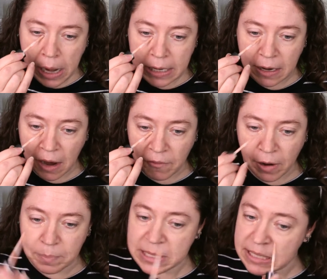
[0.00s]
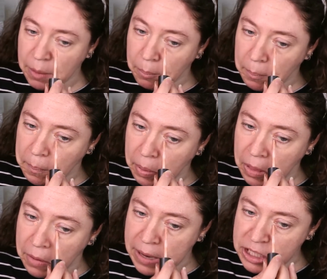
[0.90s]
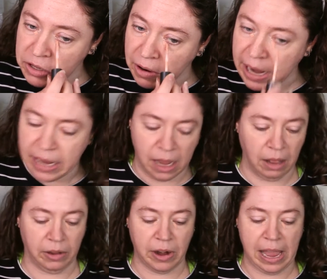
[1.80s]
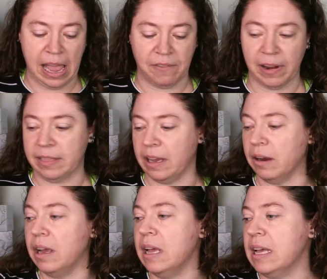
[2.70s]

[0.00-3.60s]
to cover up some bluish gray color I have right there,